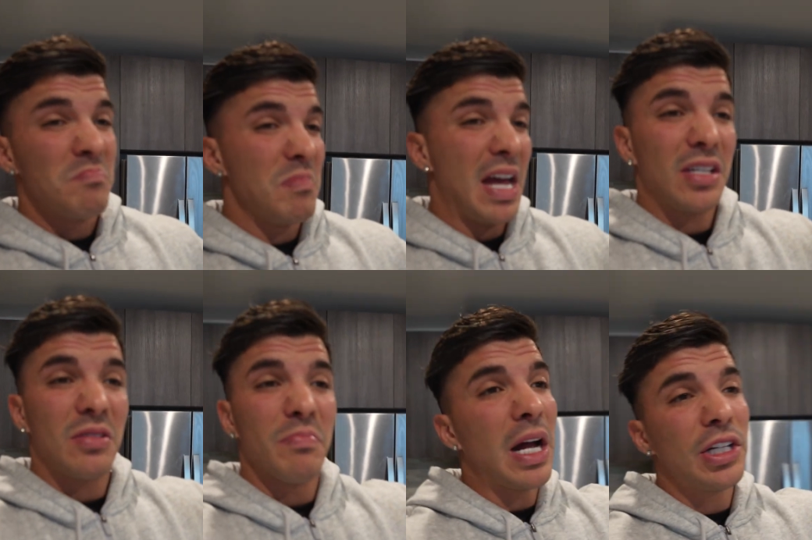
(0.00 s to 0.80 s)

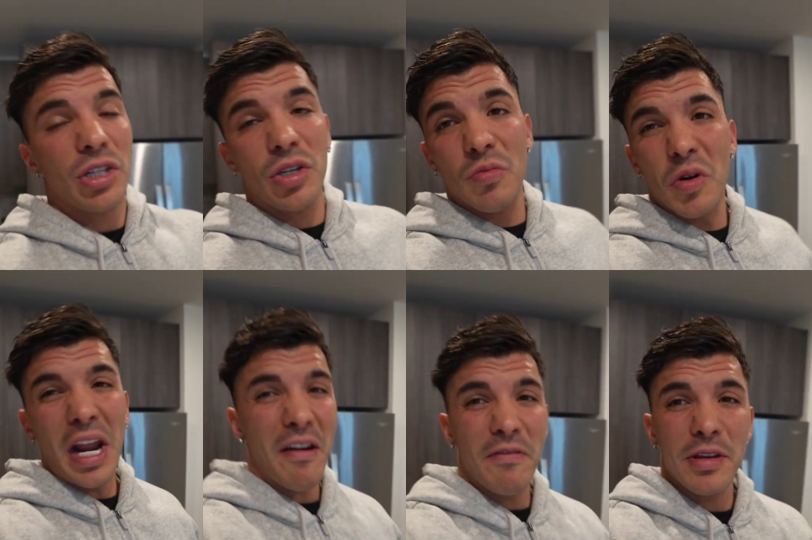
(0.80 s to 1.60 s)
as much as you
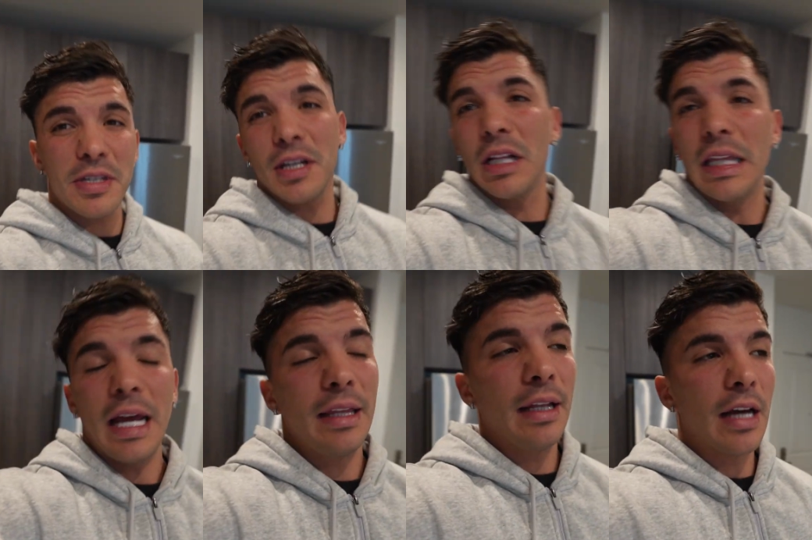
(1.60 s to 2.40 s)
want every single
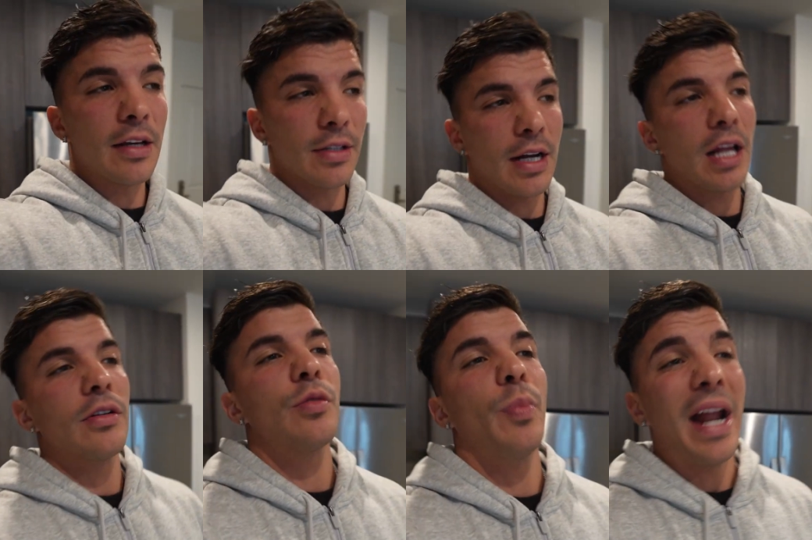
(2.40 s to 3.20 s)
day, 10,000
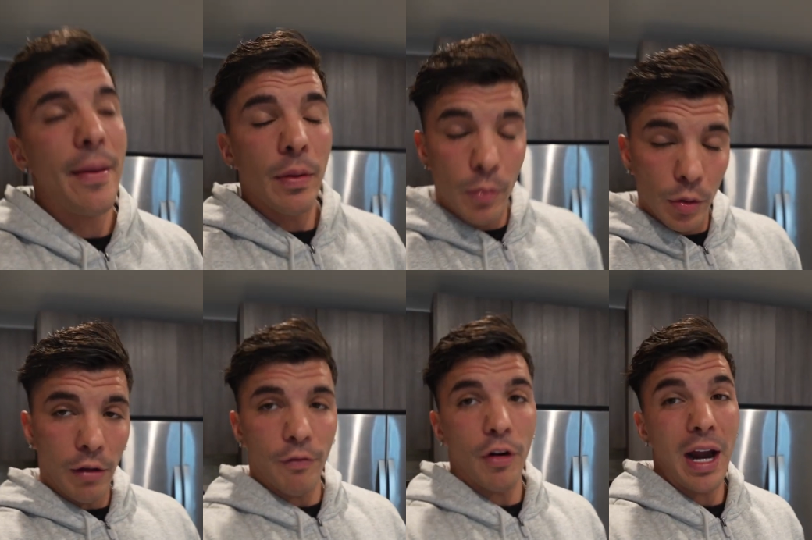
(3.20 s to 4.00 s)
calories, but I've been
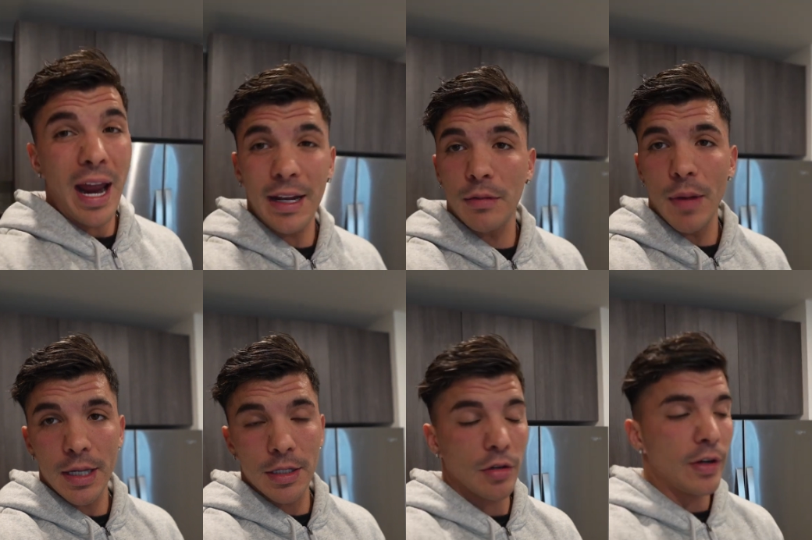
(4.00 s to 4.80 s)
bulking for 8
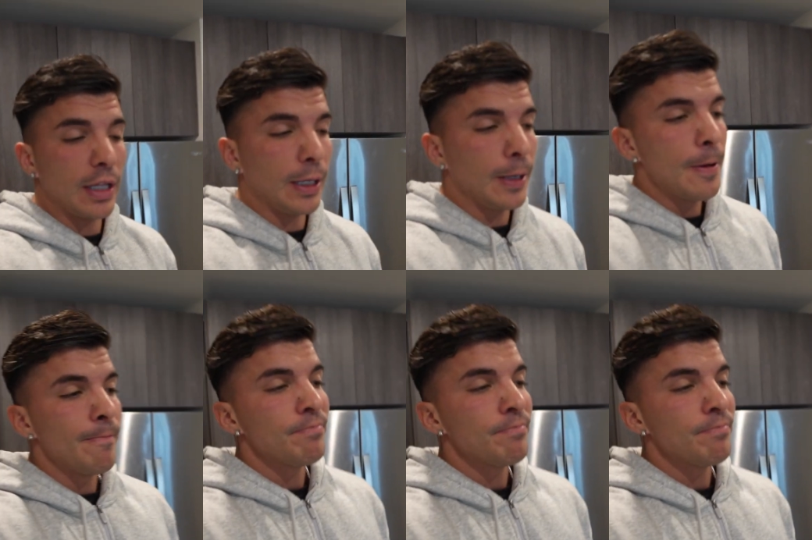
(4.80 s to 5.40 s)
months already,